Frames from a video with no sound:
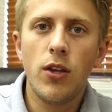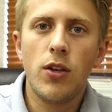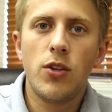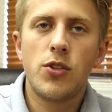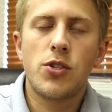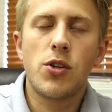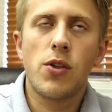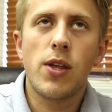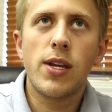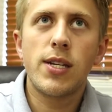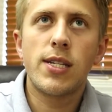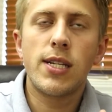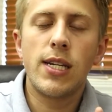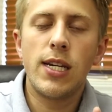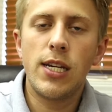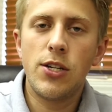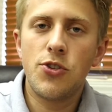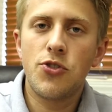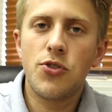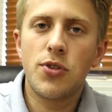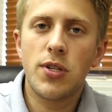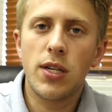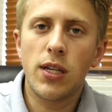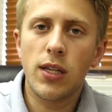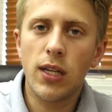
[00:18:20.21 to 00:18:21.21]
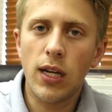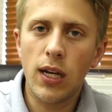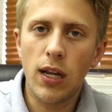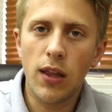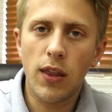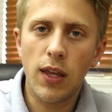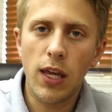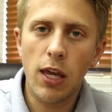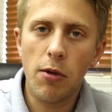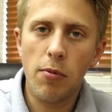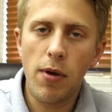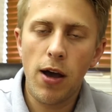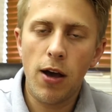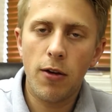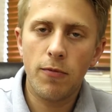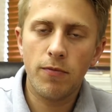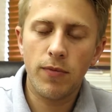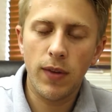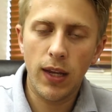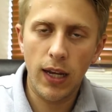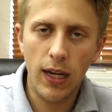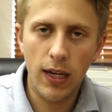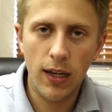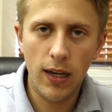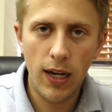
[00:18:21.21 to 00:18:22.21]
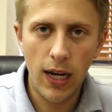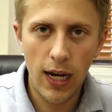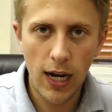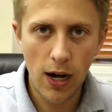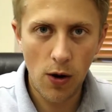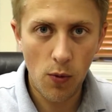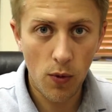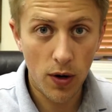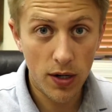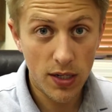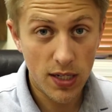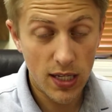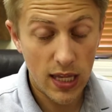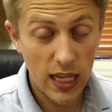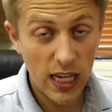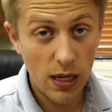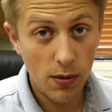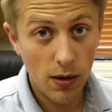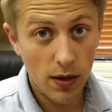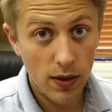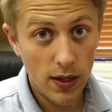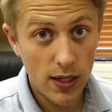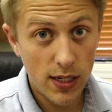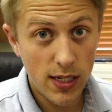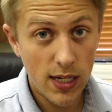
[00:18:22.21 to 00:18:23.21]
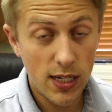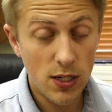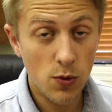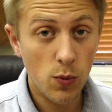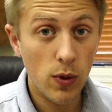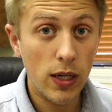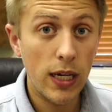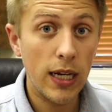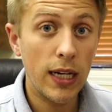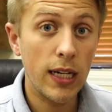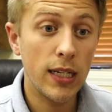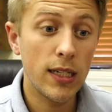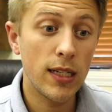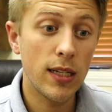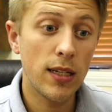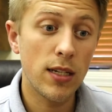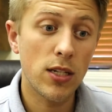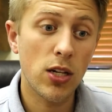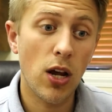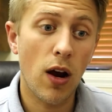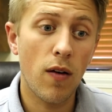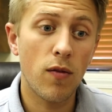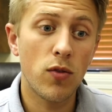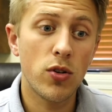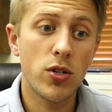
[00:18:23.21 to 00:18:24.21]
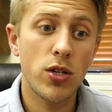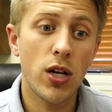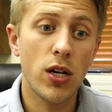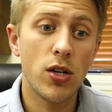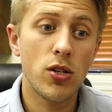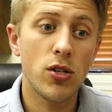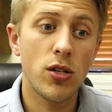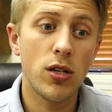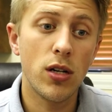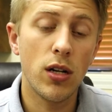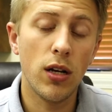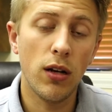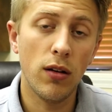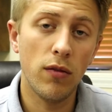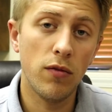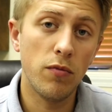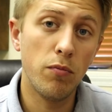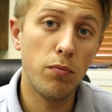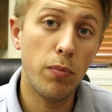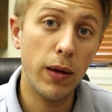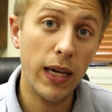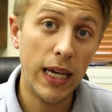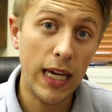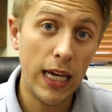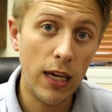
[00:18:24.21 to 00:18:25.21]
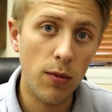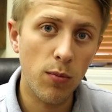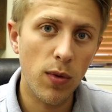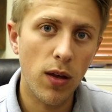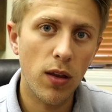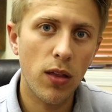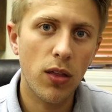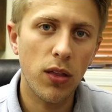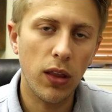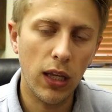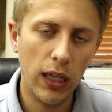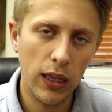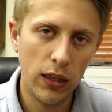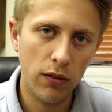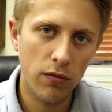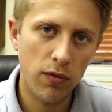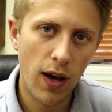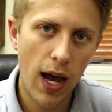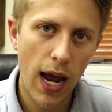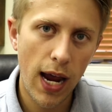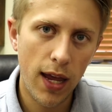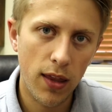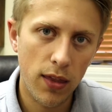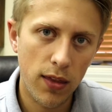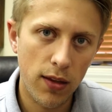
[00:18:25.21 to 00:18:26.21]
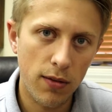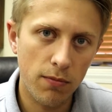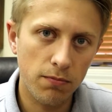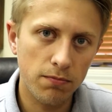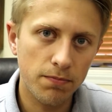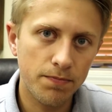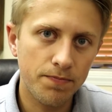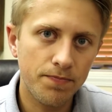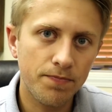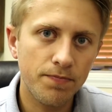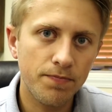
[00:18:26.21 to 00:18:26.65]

So that's an interesting thing to think about. And I want us to think about this as we get into this conversation of Behemoth and Leviathan.